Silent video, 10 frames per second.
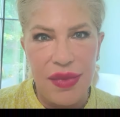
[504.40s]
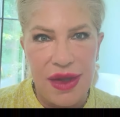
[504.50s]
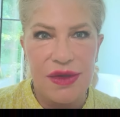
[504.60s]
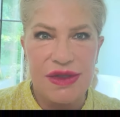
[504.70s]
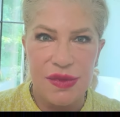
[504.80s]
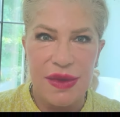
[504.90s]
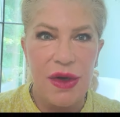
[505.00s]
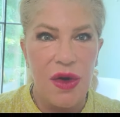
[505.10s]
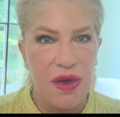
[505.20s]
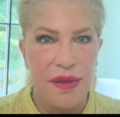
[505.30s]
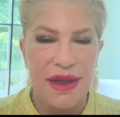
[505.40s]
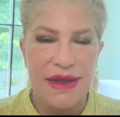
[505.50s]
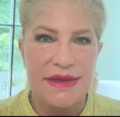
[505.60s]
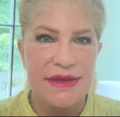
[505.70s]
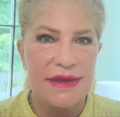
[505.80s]
bittersweet
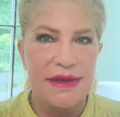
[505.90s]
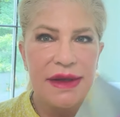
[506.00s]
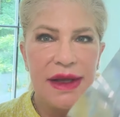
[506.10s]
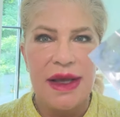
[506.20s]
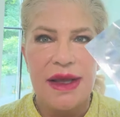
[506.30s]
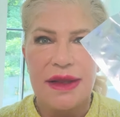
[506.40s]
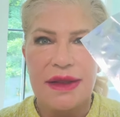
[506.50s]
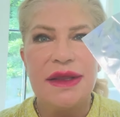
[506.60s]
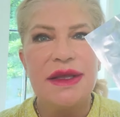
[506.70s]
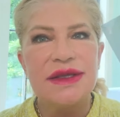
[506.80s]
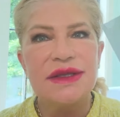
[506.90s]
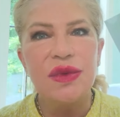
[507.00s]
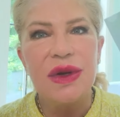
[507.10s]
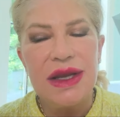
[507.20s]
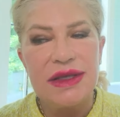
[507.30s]
almonds. This
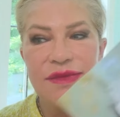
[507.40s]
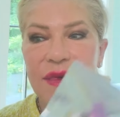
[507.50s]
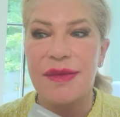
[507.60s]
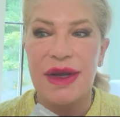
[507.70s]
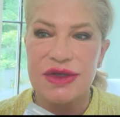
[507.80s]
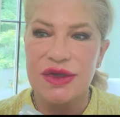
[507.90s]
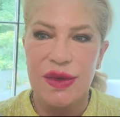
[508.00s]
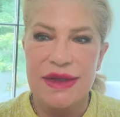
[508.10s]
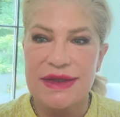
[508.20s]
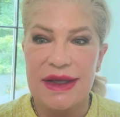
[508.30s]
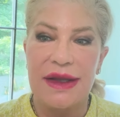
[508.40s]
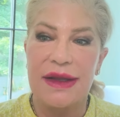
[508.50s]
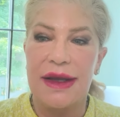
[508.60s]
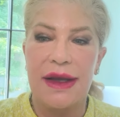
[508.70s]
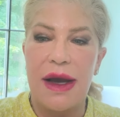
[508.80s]
one has been my choice
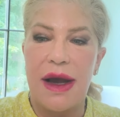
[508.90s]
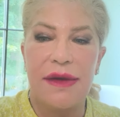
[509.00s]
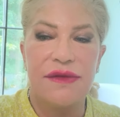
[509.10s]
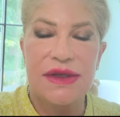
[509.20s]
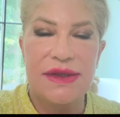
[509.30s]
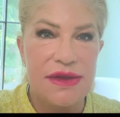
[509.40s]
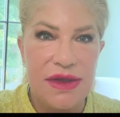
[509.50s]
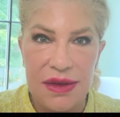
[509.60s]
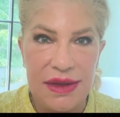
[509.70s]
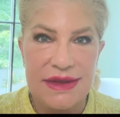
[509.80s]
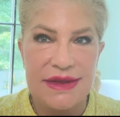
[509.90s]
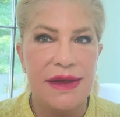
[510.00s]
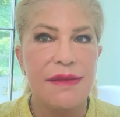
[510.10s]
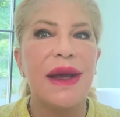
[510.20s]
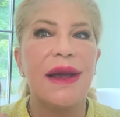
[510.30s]
lately. I just noticed
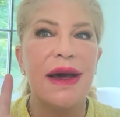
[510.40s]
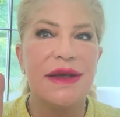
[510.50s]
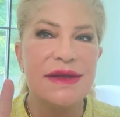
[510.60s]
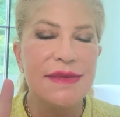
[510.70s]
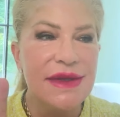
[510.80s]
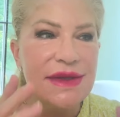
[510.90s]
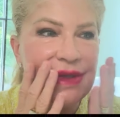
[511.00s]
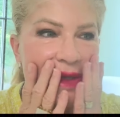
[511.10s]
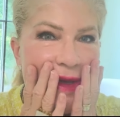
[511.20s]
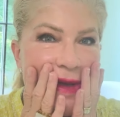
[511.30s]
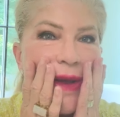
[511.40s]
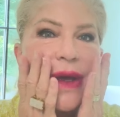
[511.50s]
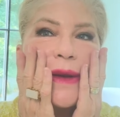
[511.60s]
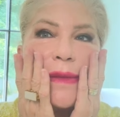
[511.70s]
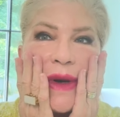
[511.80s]
in my husband's skin
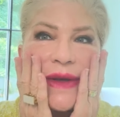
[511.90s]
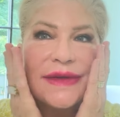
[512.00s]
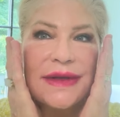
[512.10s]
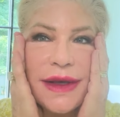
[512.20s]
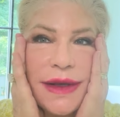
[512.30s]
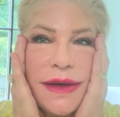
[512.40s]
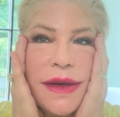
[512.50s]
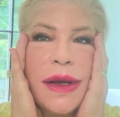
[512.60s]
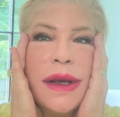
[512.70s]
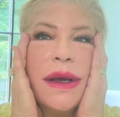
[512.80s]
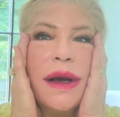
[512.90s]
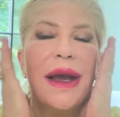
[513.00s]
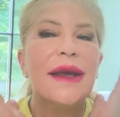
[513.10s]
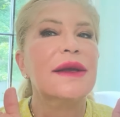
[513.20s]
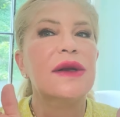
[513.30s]
and in my skin,
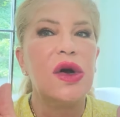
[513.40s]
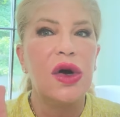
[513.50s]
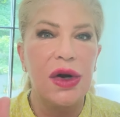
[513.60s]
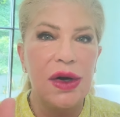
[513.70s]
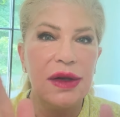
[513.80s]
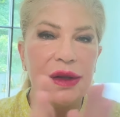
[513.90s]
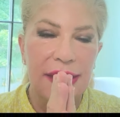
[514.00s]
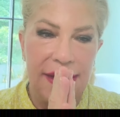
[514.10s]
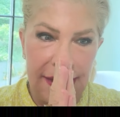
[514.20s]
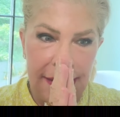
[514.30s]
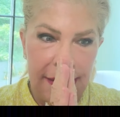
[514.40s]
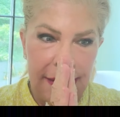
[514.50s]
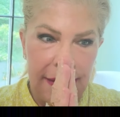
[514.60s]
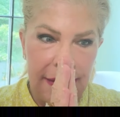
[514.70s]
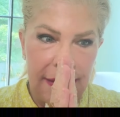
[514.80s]
I can hardly
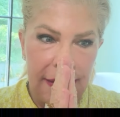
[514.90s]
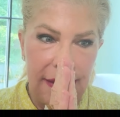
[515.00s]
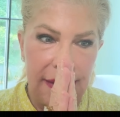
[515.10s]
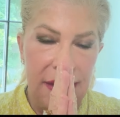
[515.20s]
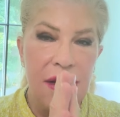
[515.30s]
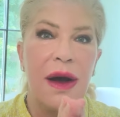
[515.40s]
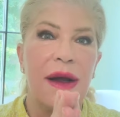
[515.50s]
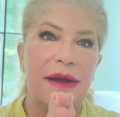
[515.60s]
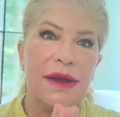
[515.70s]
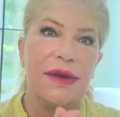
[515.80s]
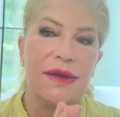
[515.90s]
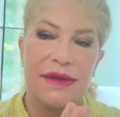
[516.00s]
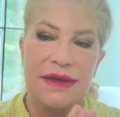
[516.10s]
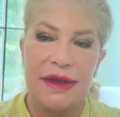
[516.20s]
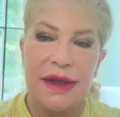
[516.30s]
not
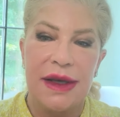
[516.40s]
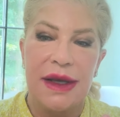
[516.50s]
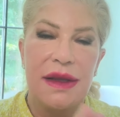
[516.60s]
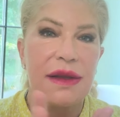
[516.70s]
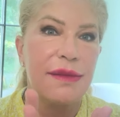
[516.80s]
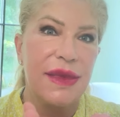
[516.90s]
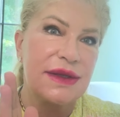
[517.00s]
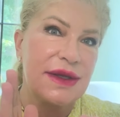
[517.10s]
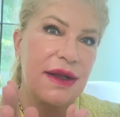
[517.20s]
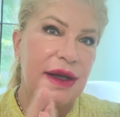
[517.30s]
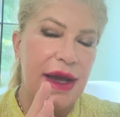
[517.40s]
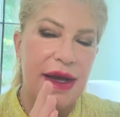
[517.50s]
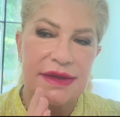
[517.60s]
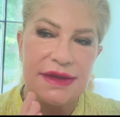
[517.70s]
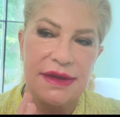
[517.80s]
use the mandelic
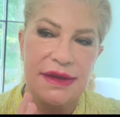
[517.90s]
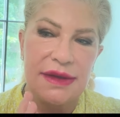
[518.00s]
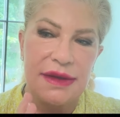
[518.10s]
acid.